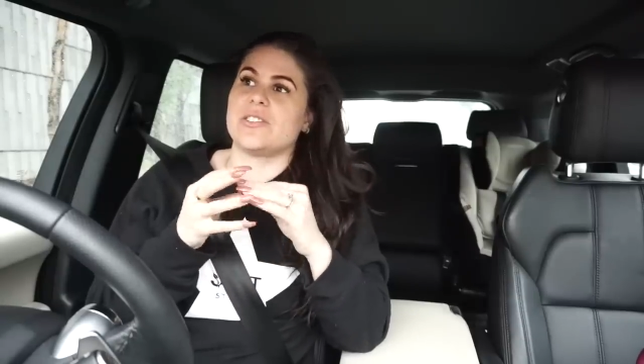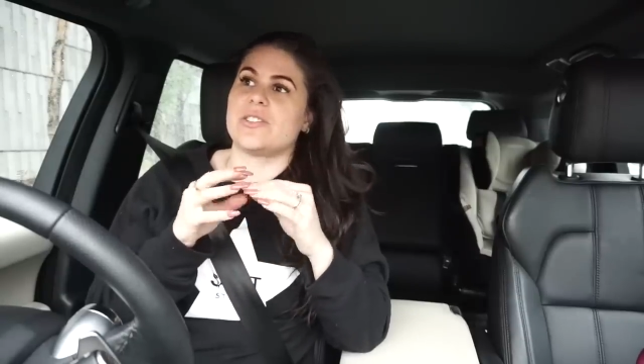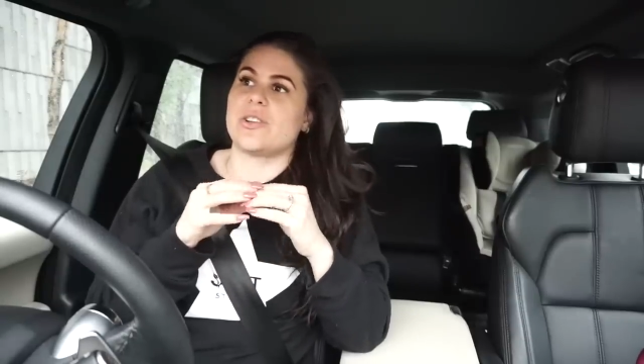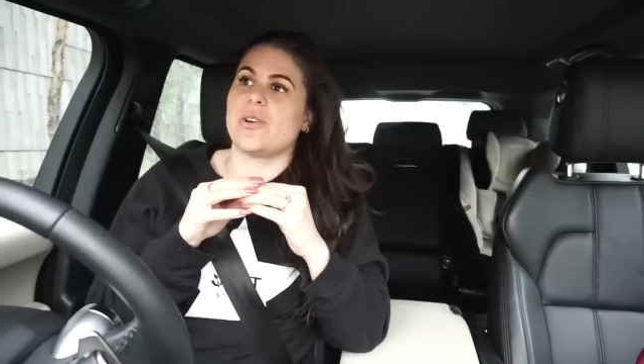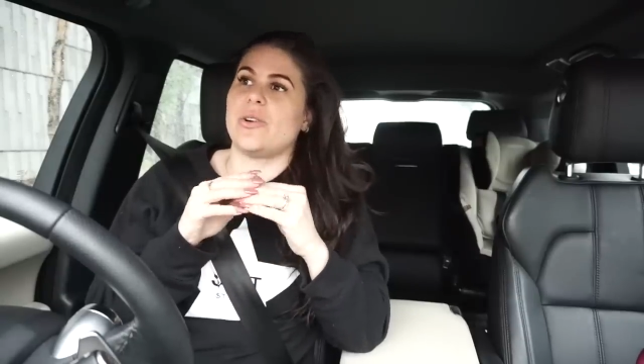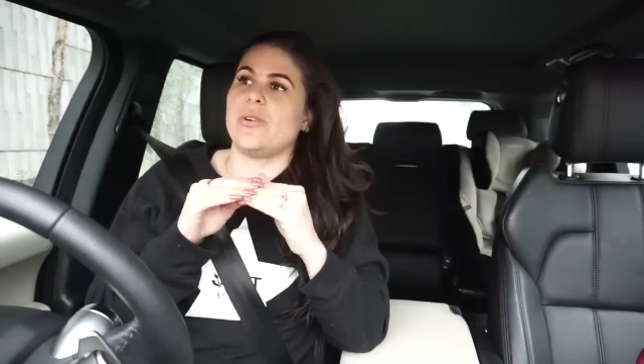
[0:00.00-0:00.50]

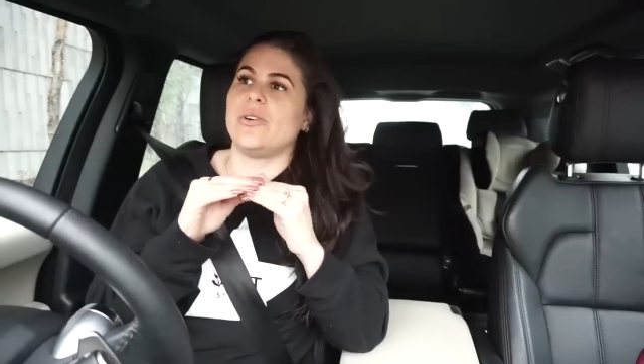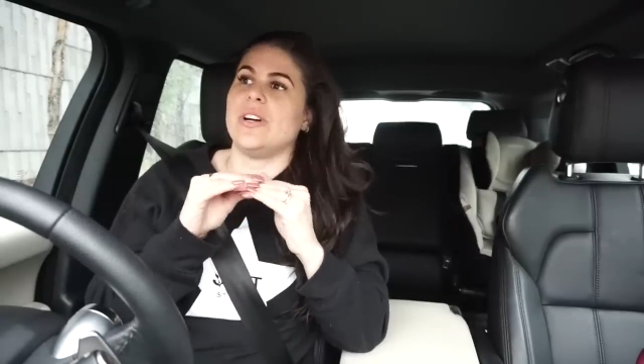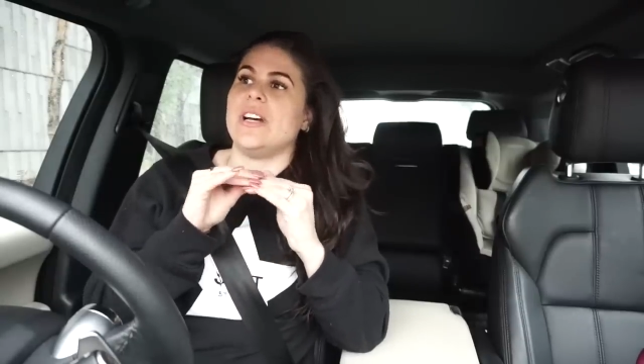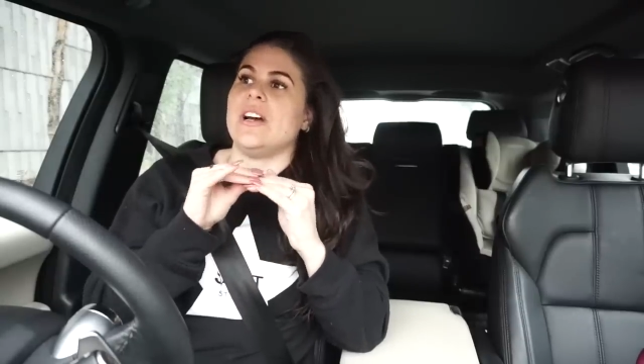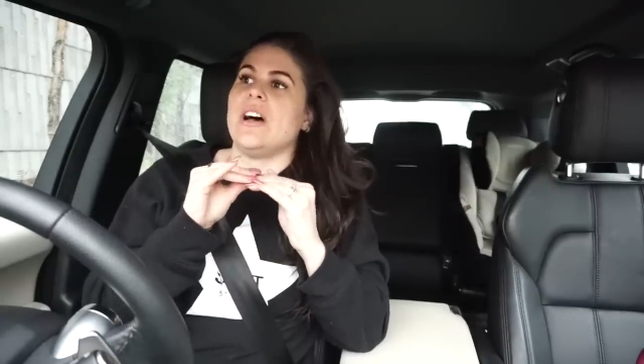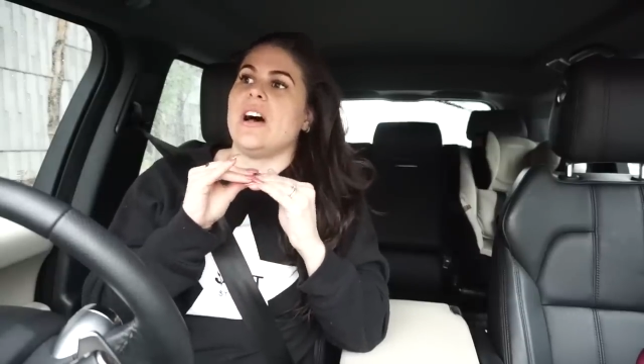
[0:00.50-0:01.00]
so
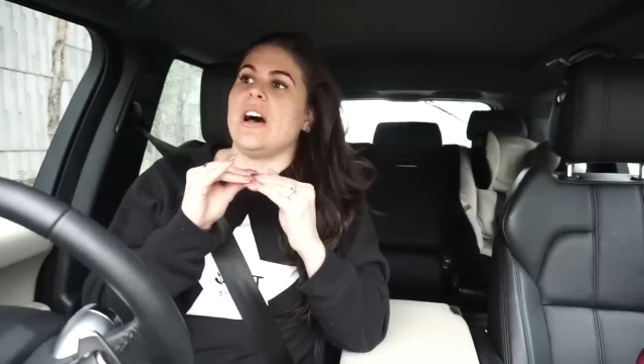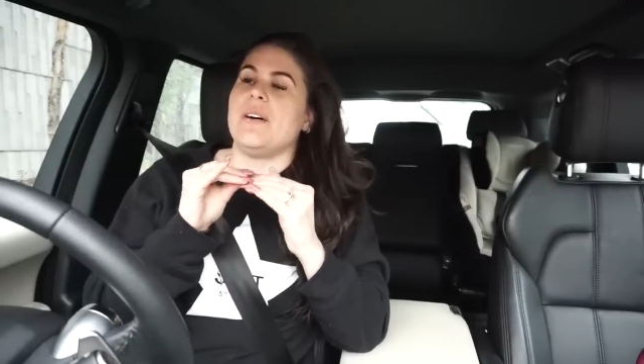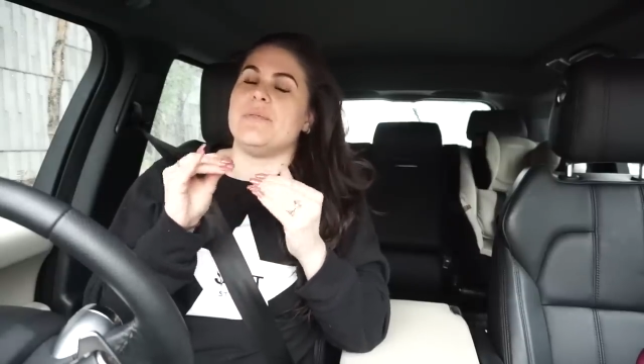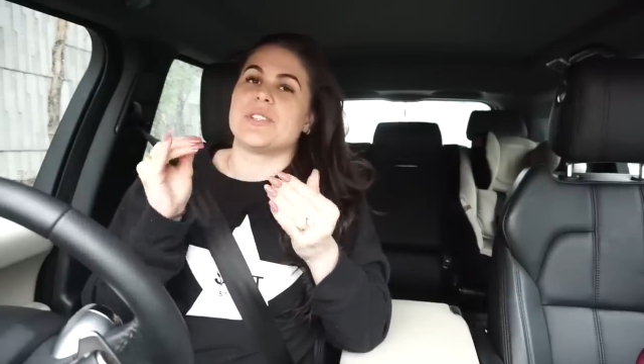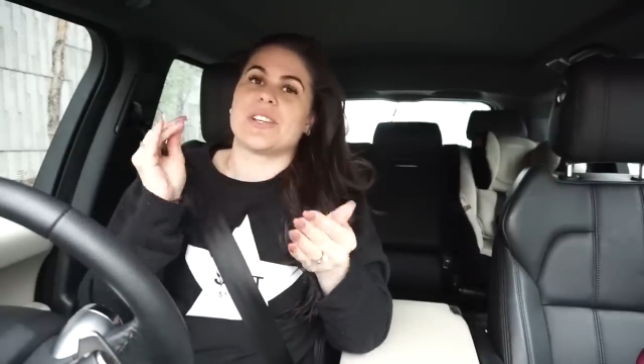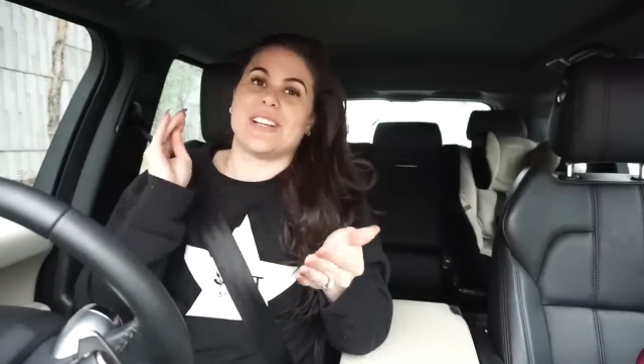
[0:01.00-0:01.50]

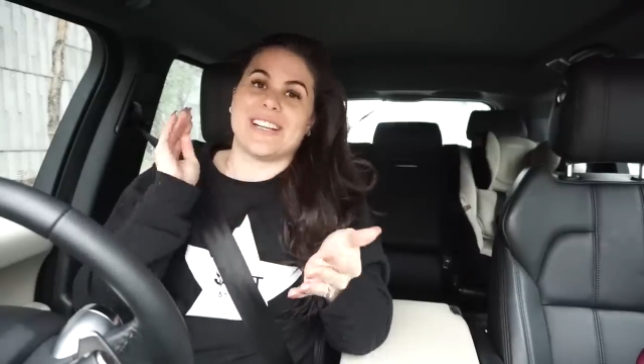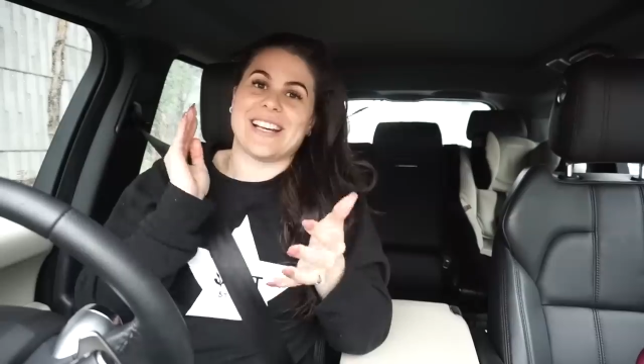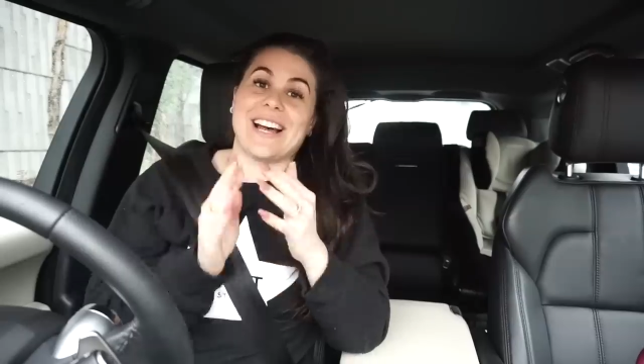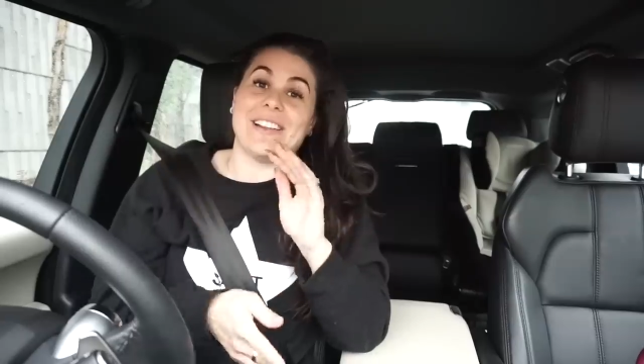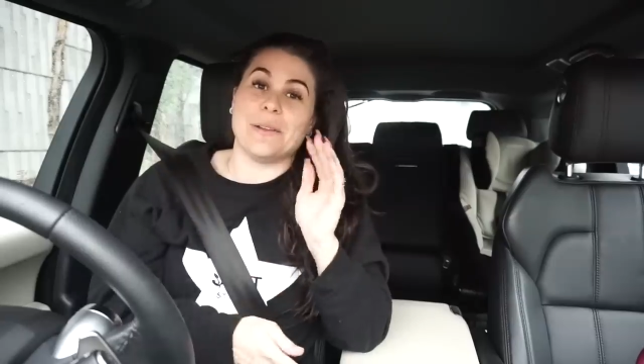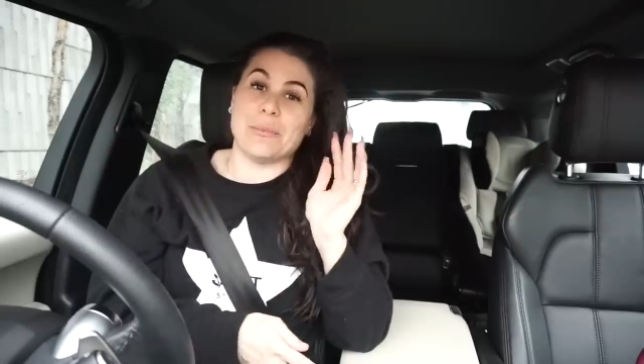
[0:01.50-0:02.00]
I'm just going to
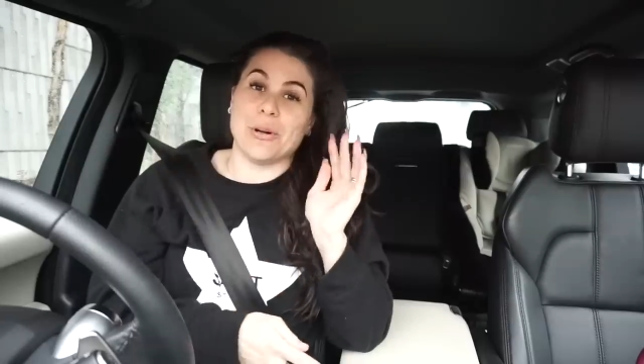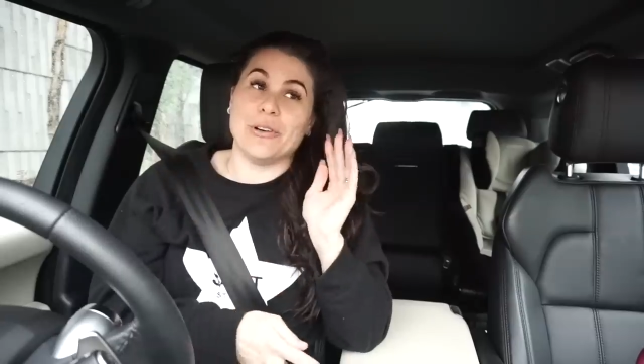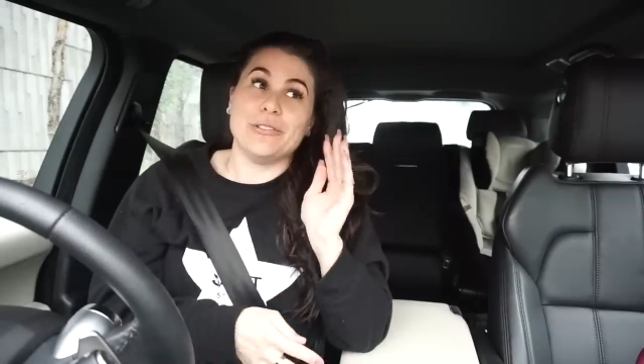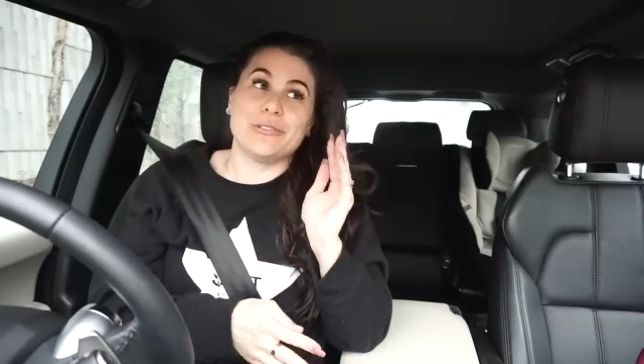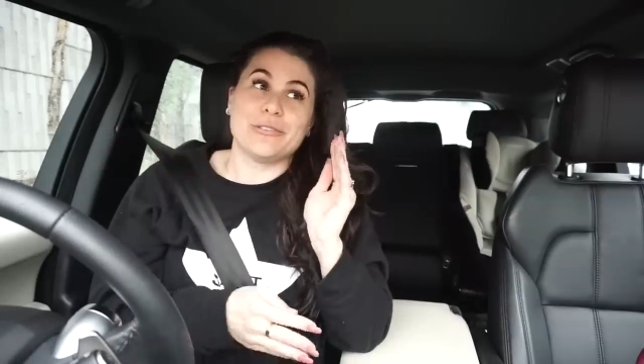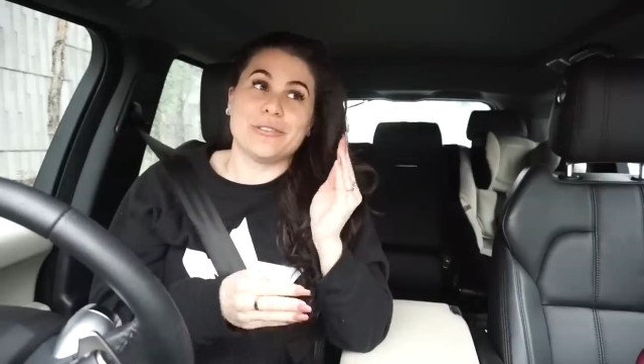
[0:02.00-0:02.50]
cut them
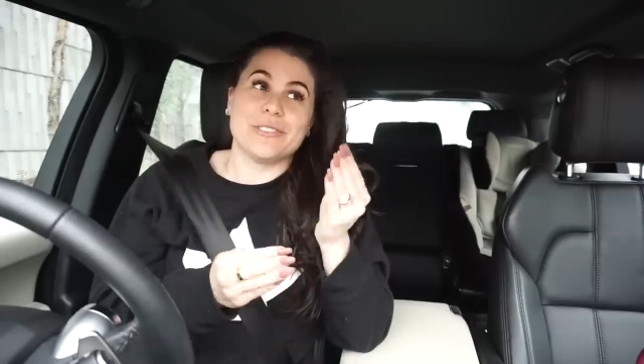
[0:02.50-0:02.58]
off